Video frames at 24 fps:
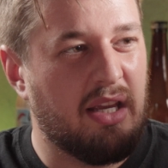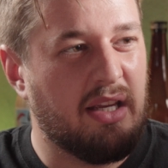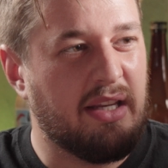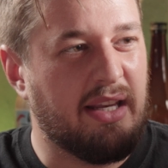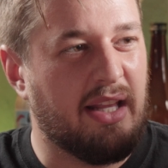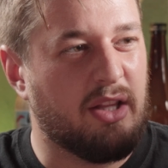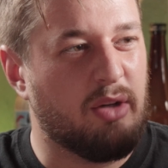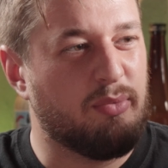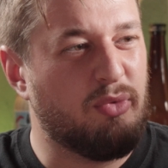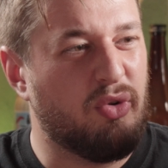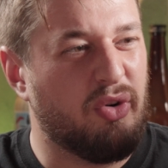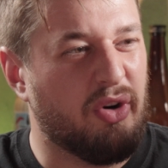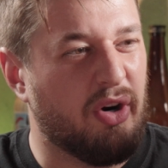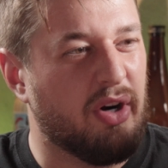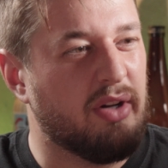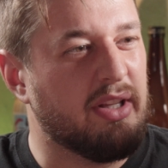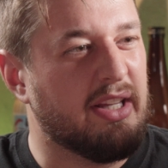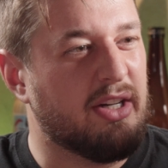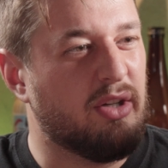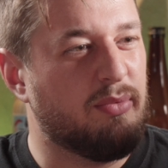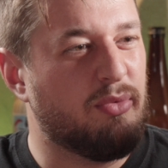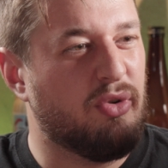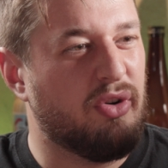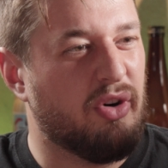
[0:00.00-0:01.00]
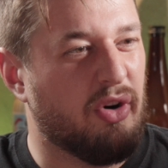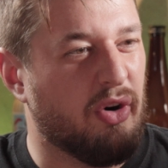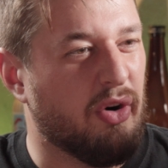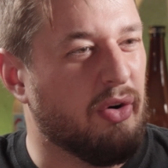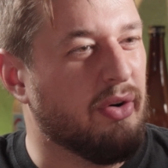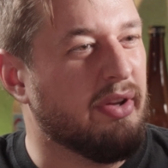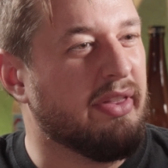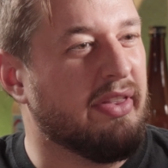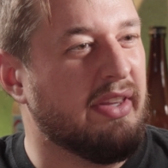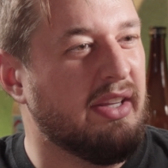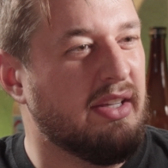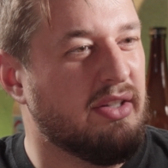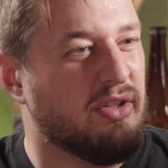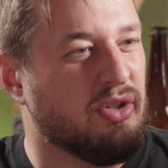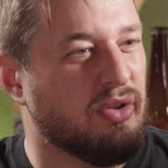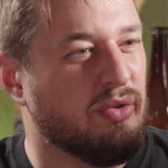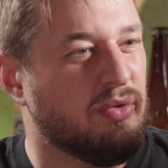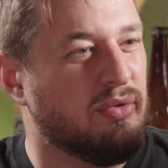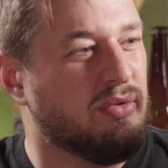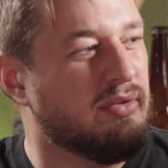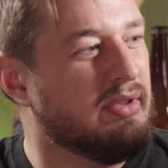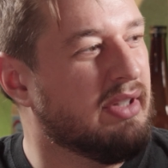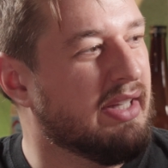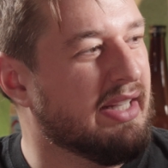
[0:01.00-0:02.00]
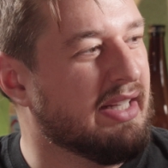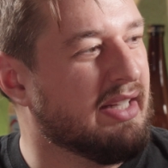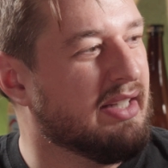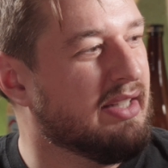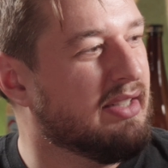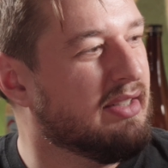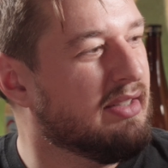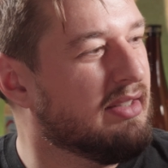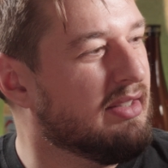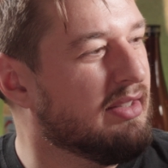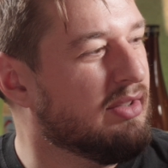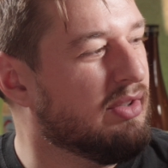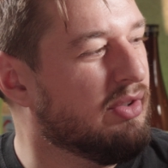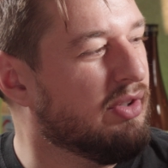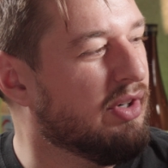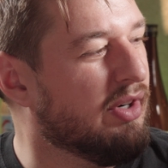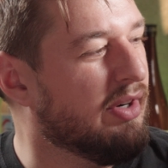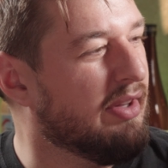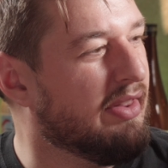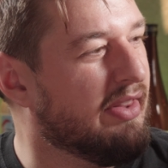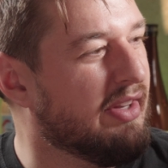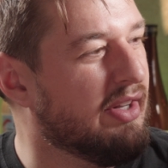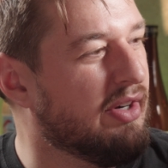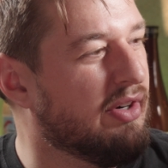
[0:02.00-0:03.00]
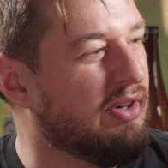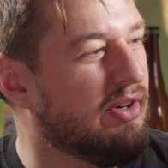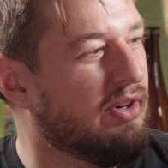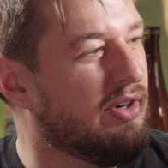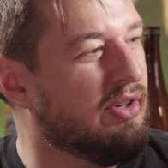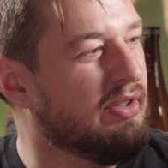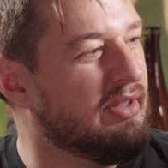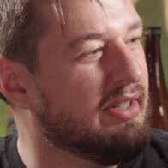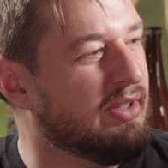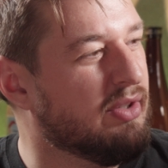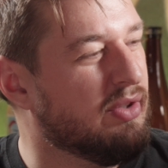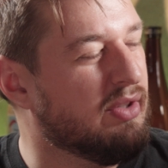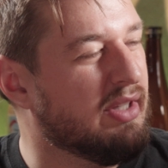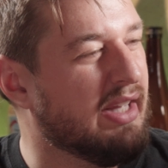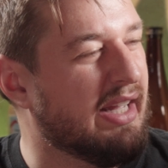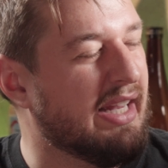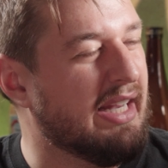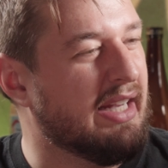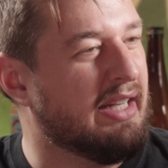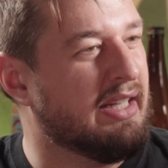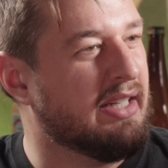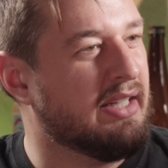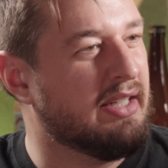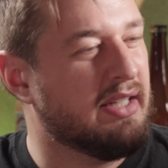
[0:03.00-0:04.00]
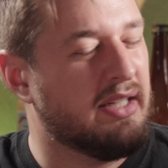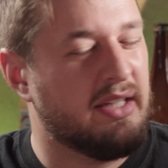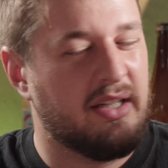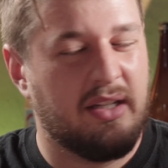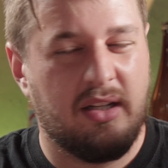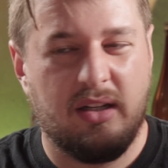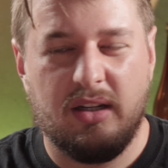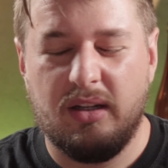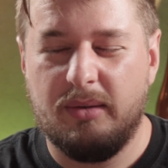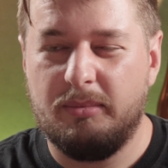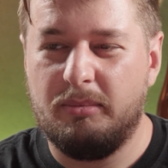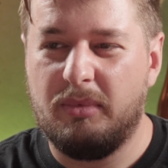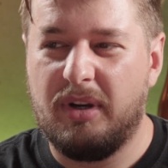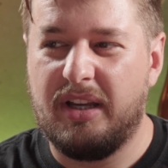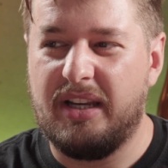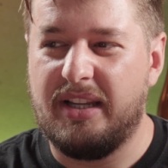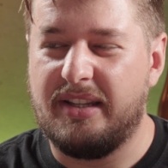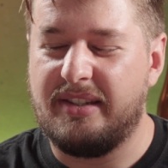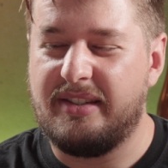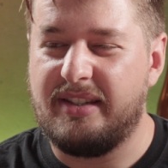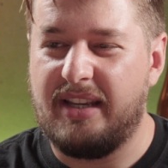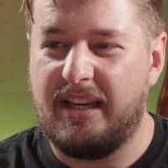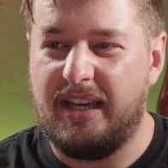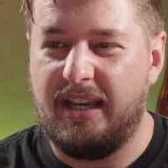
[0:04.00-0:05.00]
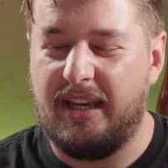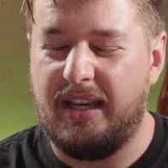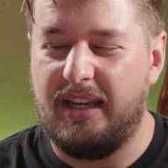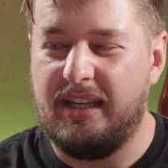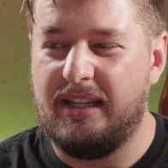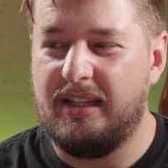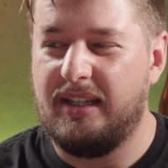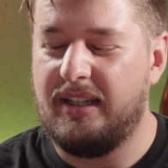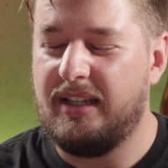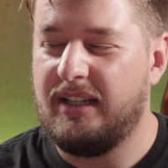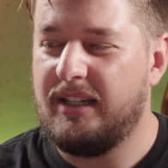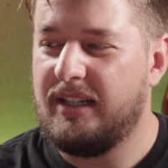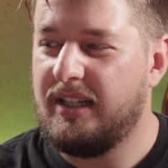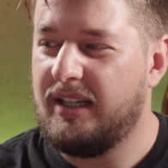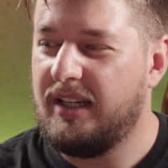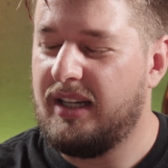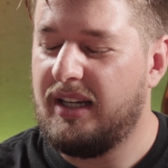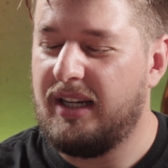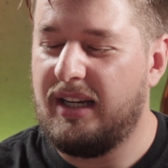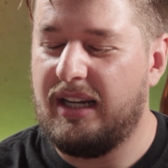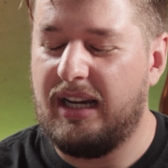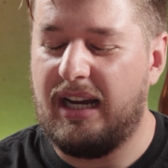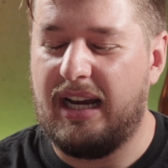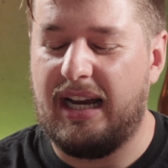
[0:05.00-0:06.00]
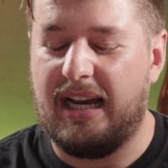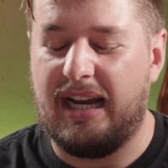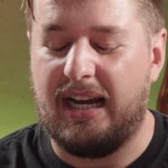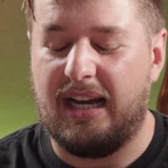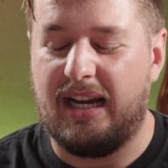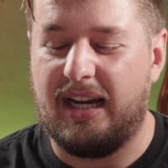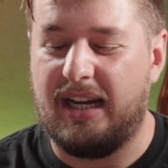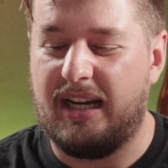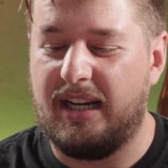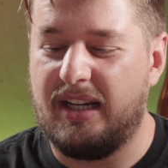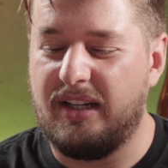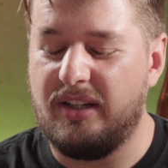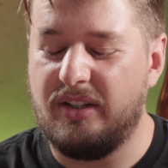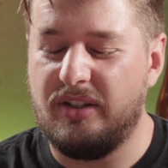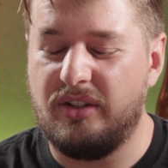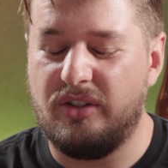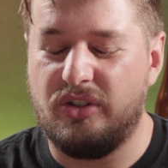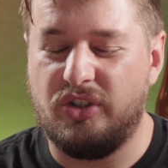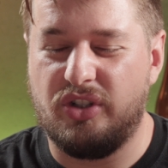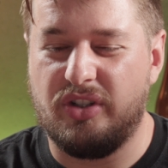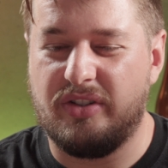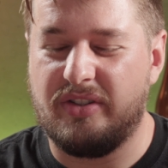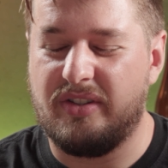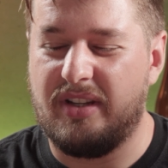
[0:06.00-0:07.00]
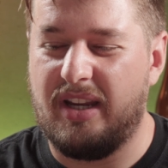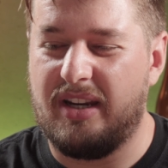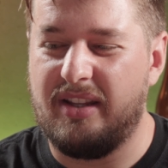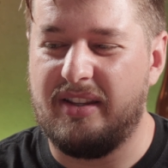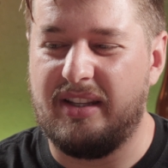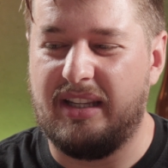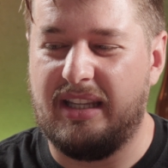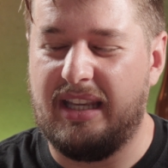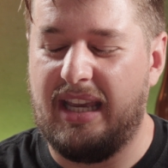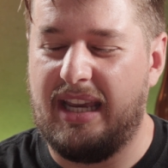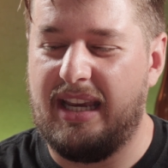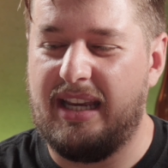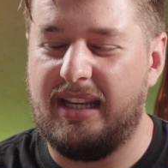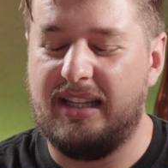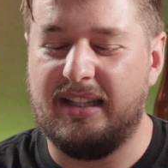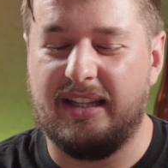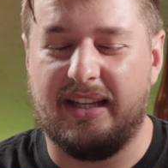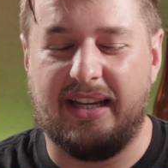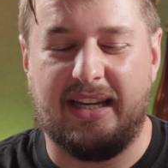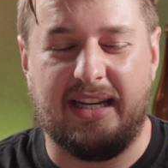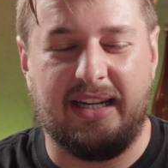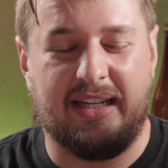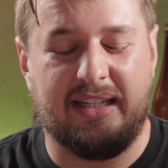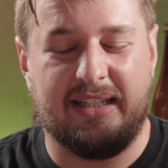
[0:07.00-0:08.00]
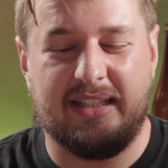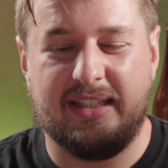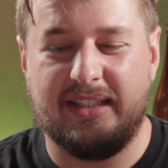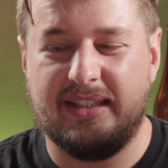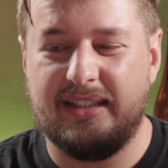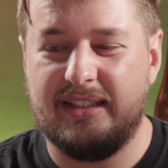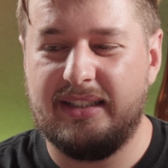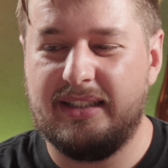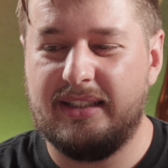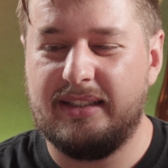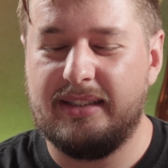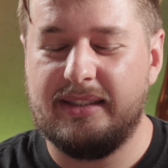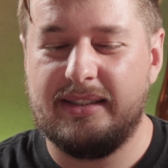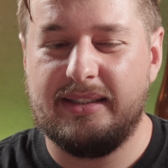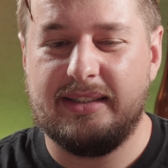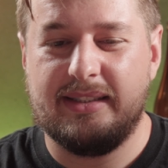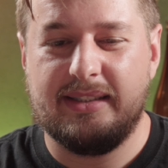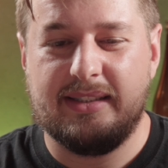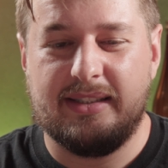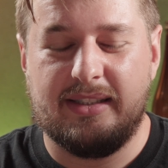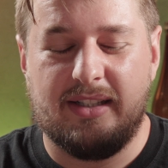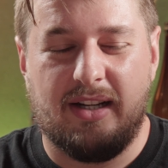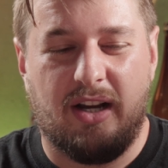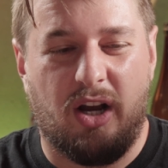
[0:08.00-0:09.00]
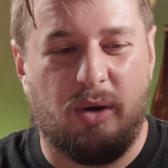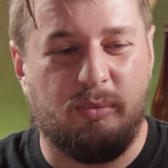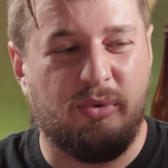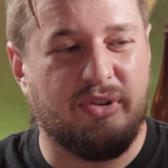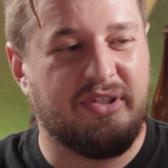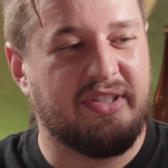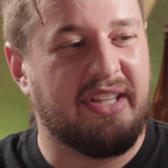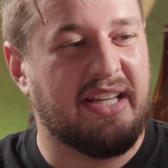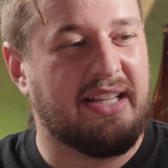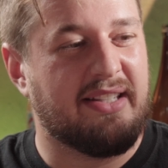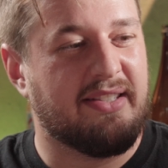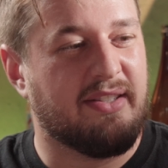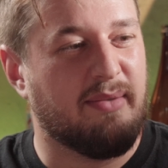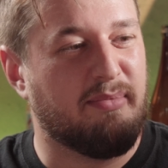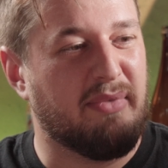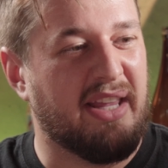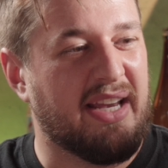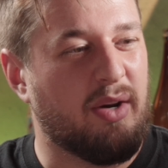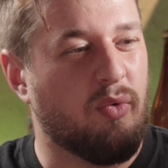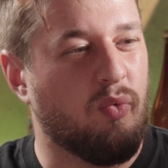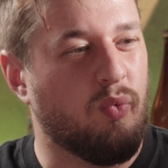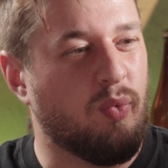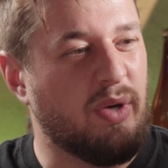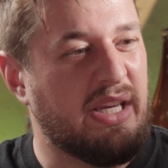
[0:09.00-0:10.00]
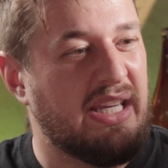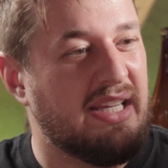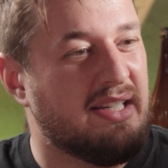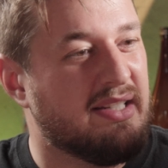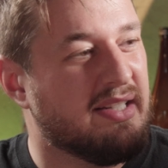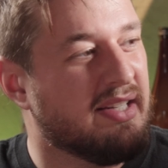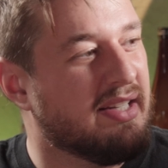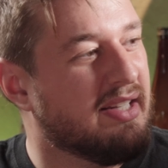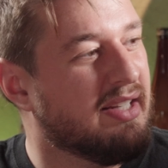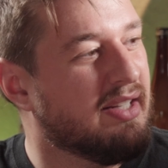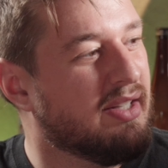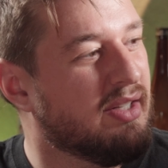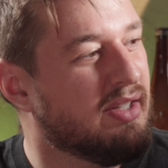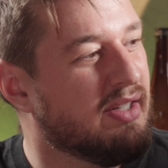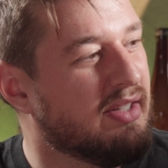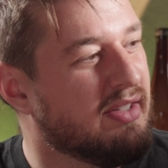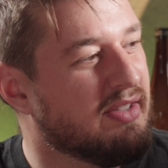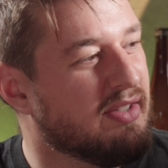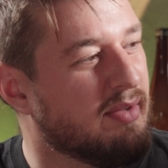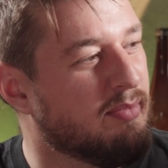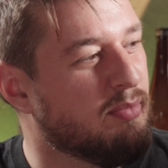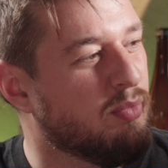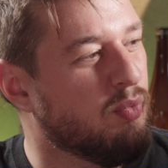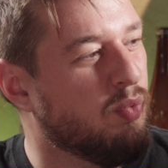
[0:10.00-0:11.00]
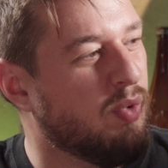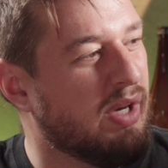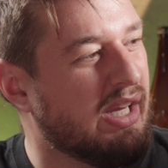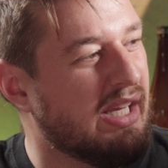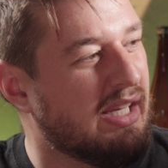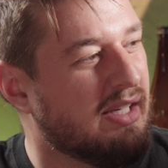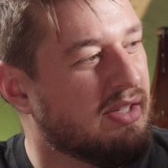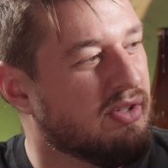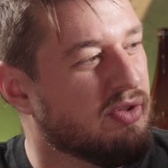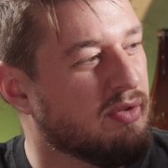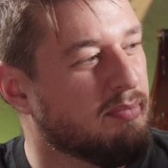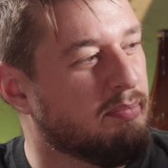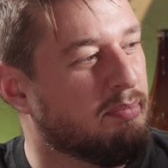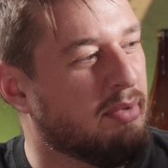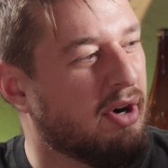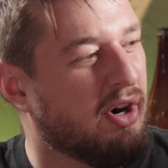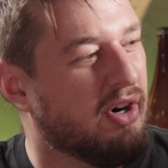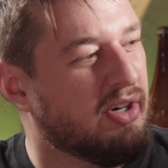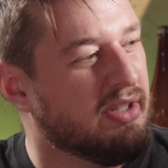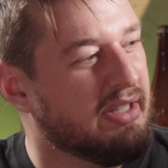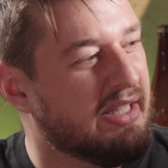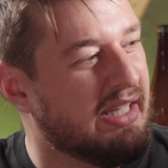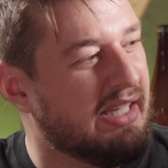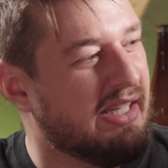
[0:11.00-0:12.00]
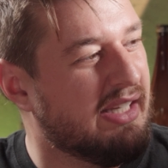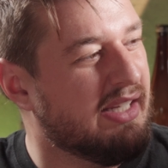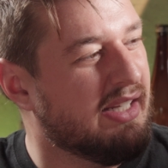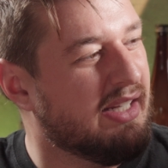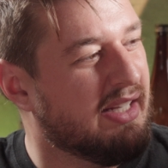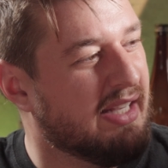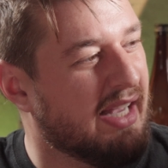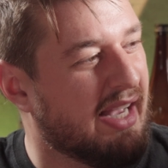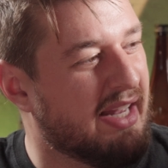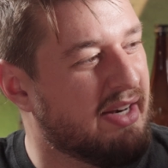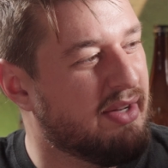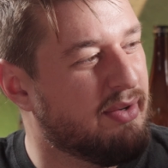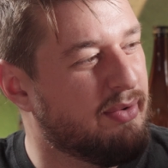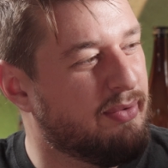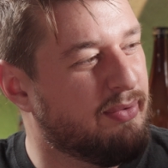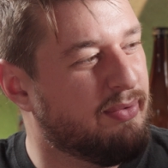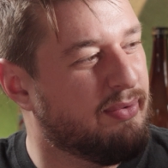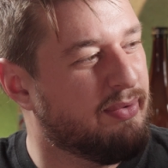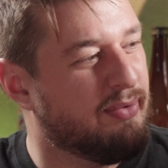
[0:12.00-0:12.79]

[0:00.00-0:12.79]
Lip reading: a little more earthy too, like a little earthier, little like I'm gonna say just out of the gate, like almost like some wheat or barley kind of.